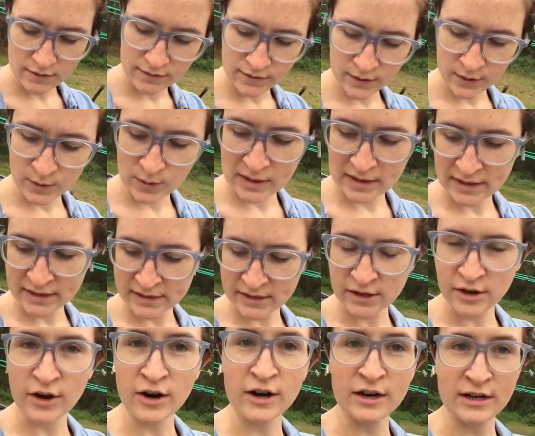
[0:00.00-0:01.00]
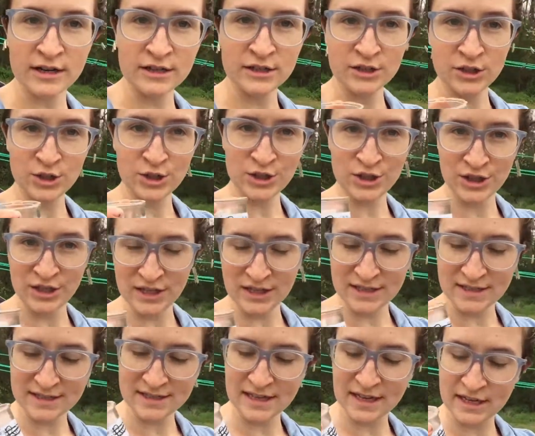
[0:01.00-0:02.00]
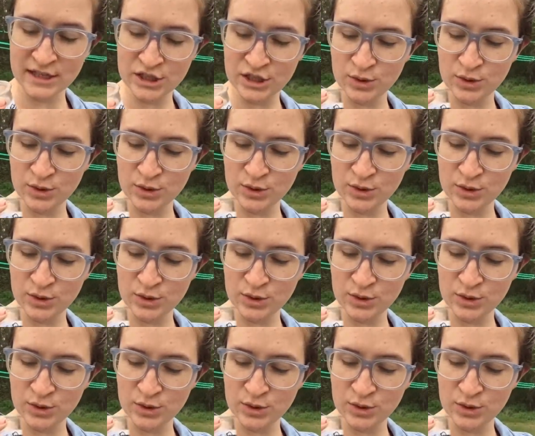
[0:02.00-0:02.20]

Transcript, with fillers: for Gwenny's garden, she decided